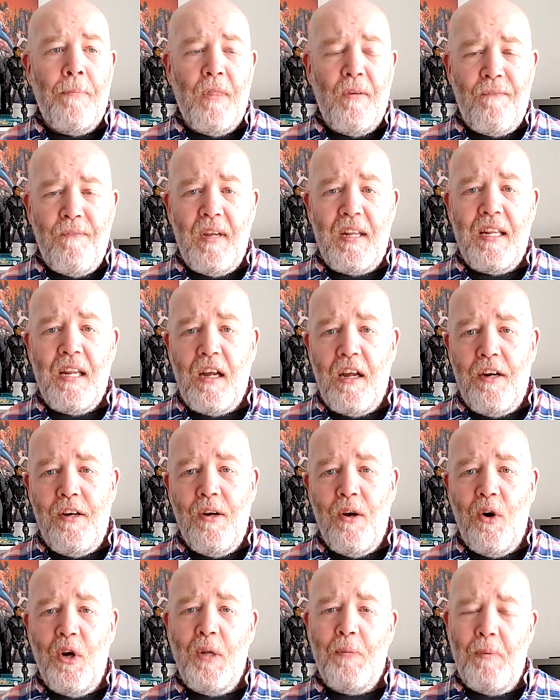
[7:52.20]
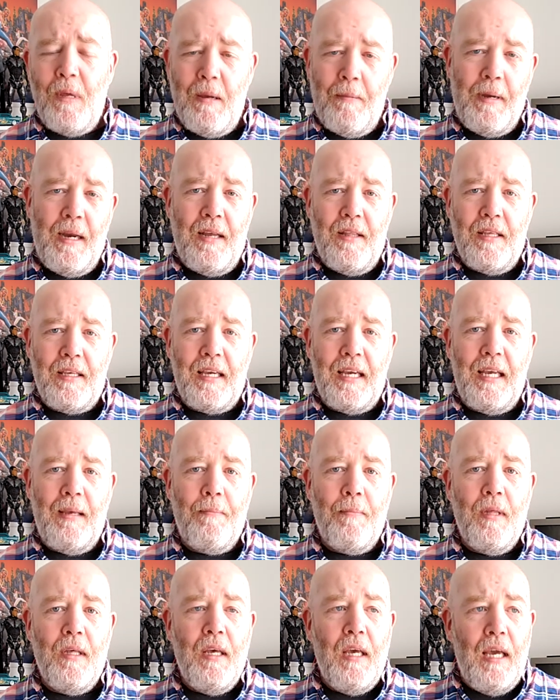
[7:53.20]
The thing that annoyed me about the
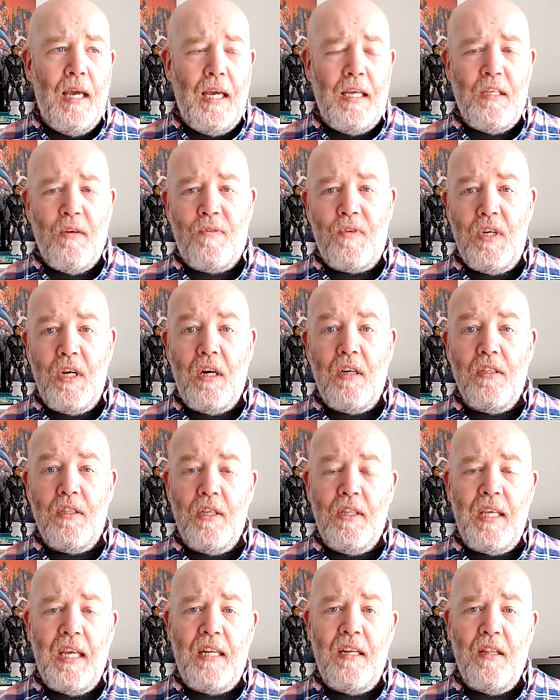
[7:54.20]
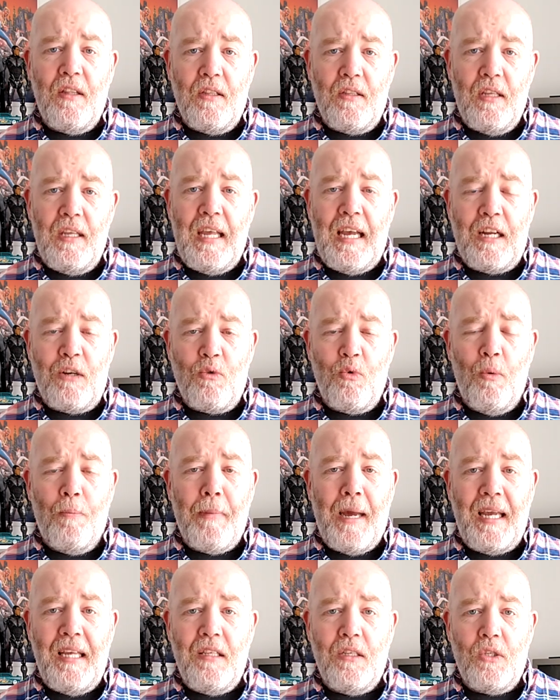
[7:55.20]
game is I've gotten to the end of the actual
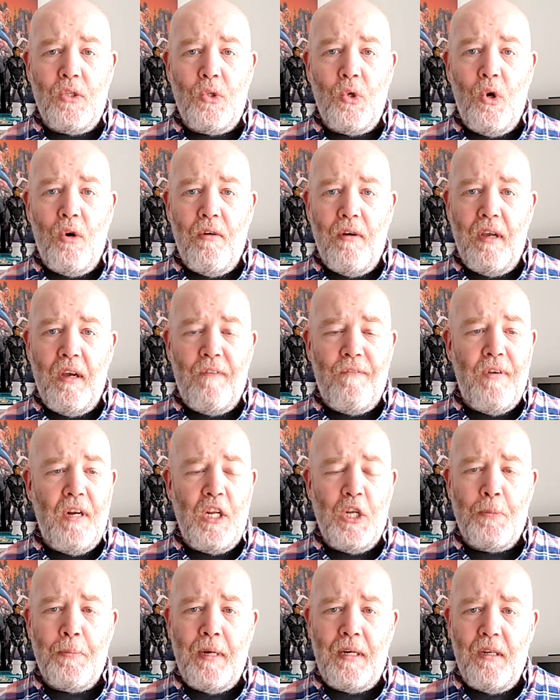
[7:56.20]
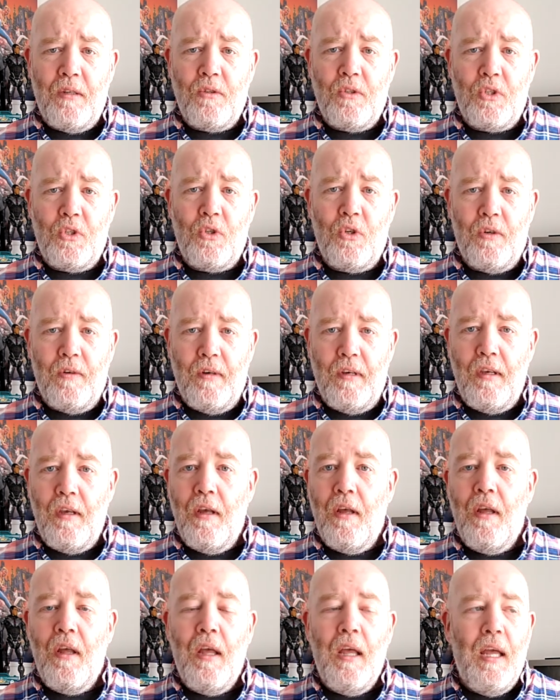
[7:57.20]
main story. I finished Manon's story,
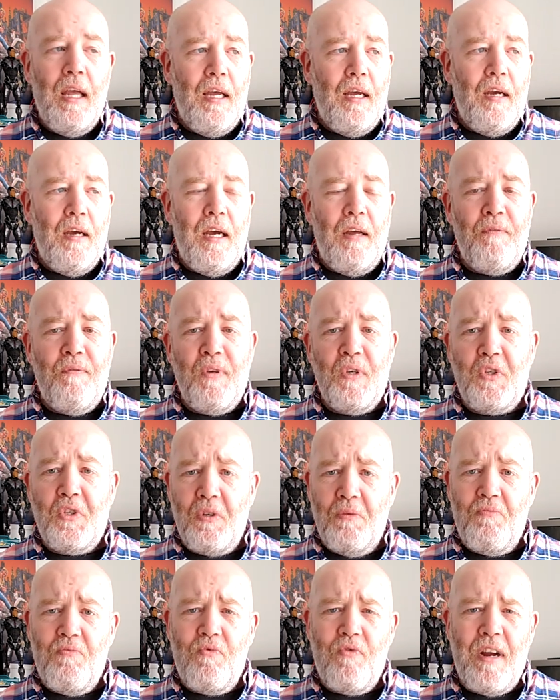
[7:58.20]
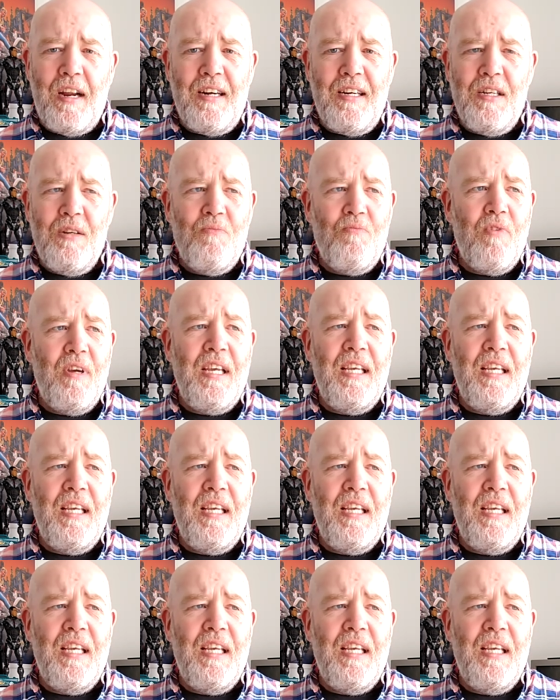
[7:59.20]
and for some random